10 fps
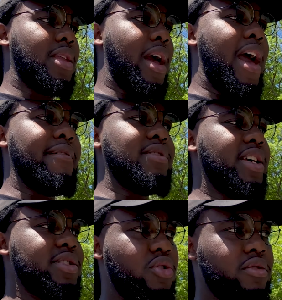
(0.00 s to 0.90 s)
I haven't
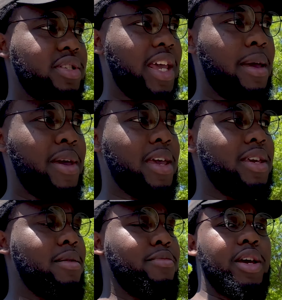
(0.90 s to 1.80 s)
test drove the Scat Pack
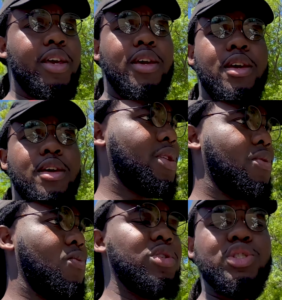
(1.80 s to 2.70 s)
yet, but
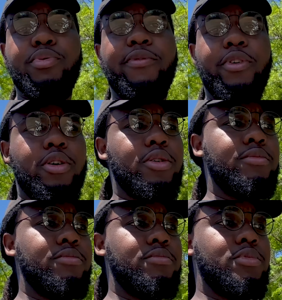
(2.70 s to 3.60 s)
would you prefer
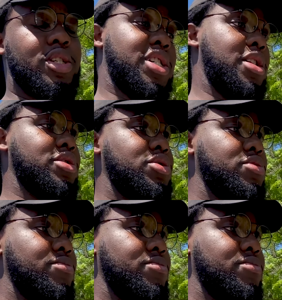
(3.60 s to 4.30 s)
the Charger,